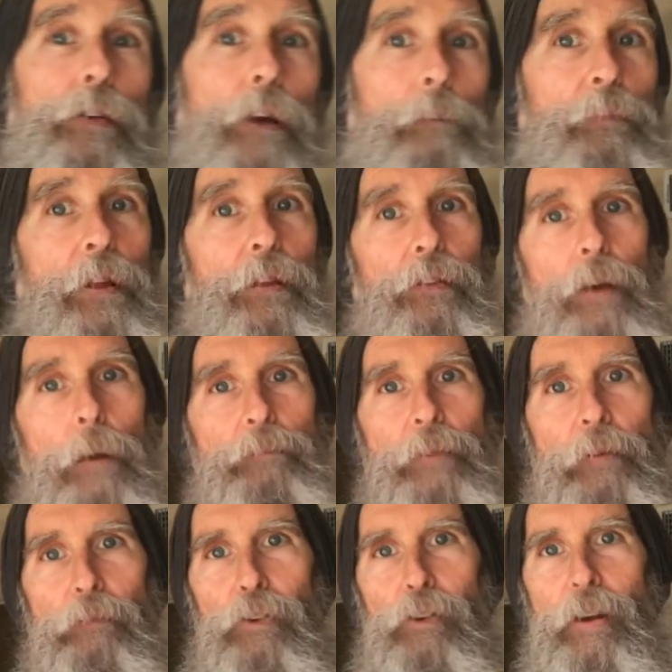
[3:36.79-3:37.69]
something
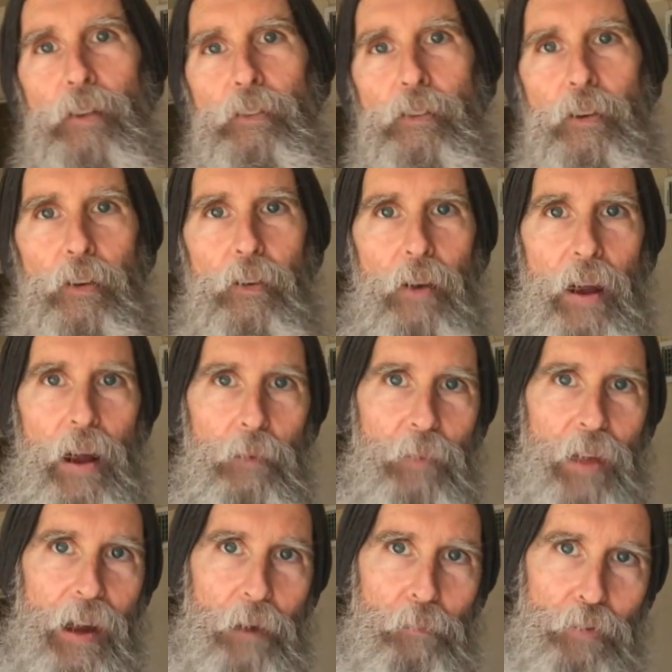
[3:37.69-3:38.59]
for
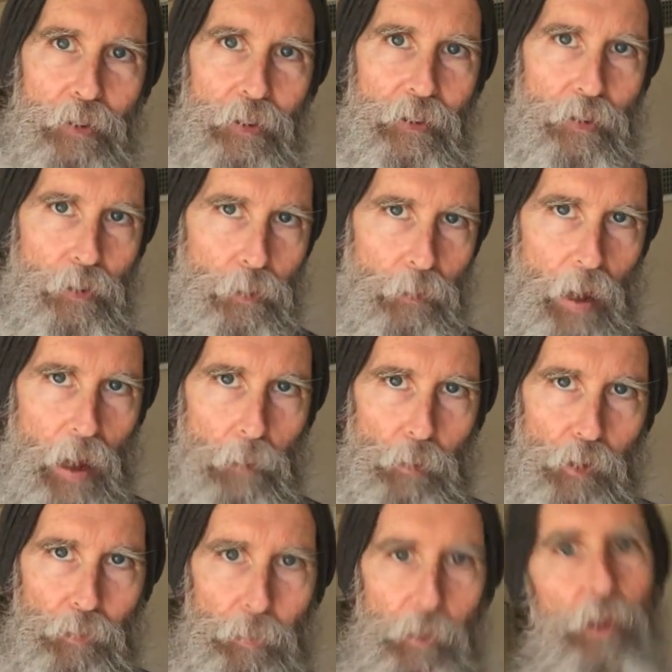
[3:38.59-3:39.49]
Instagram that I put 2
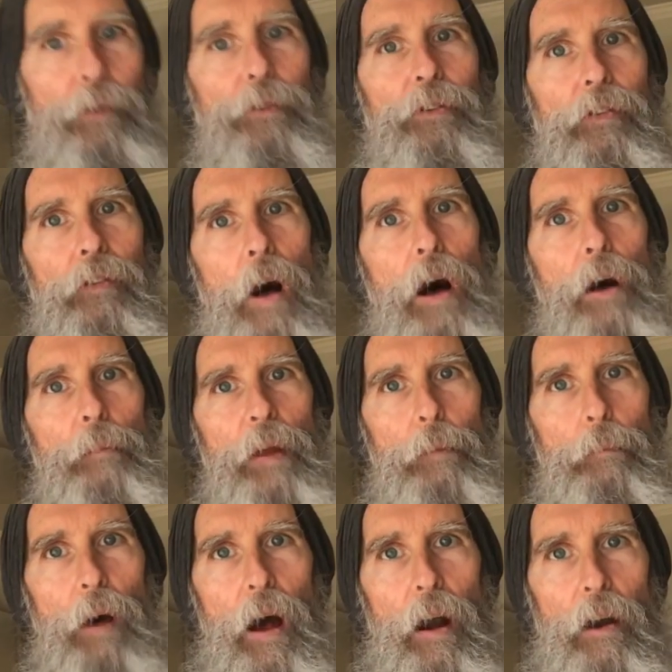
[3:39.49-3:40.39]
tablespoons of
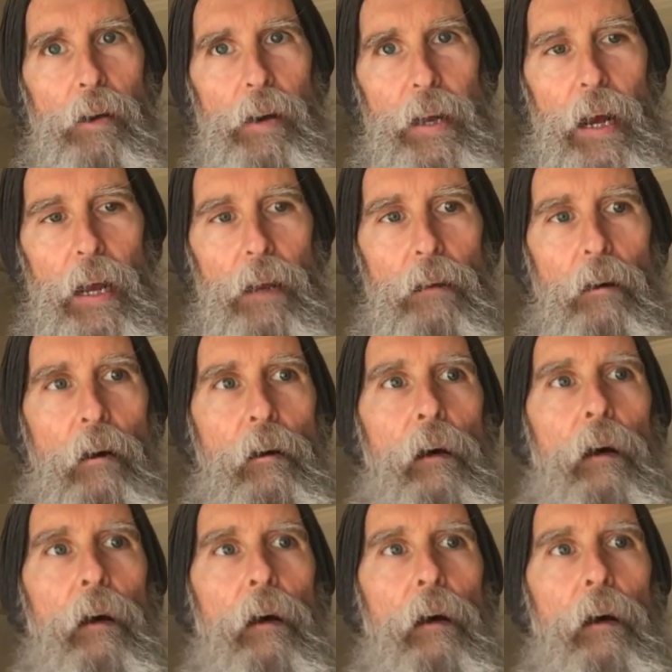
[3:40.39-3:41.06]
almond butter in.